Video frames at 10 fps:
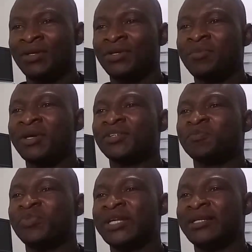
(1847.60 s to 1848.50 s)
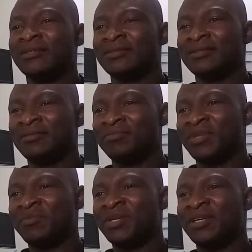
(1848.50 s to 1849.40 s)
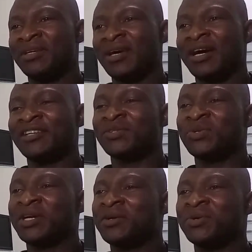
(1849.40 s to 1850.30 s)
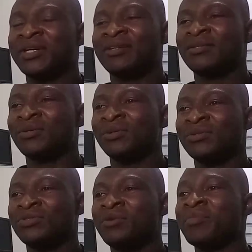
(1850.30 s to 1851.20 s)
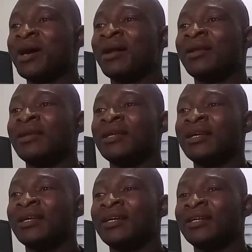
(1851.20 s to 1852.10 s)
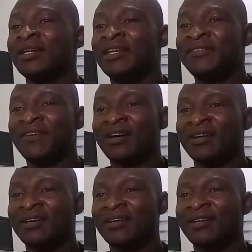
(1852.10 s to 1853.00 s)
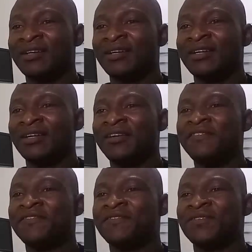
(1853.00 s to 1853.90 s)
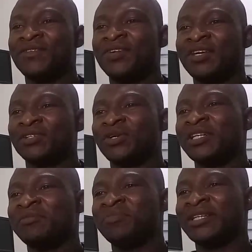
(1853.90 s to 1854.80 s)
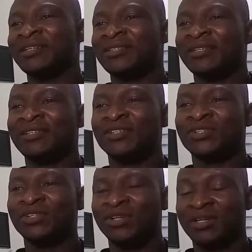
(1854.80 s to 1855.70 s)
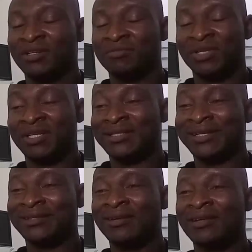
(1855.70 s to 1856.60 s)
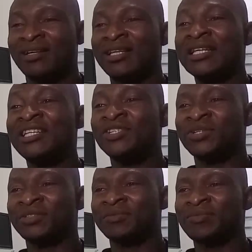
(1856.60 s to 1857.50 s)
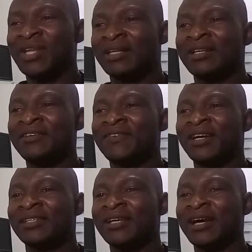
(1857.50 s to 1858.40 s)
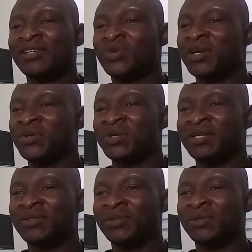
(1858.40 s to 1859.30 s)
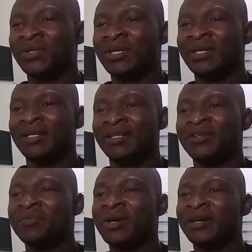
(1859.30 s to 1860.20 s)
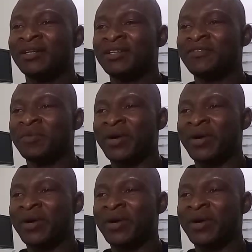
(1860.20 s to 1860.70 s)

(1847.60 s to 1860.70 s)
Normal spleen may be isoechoic to normal liver. If a solid metastatic lesion in the liver is isoechoic to the normal liver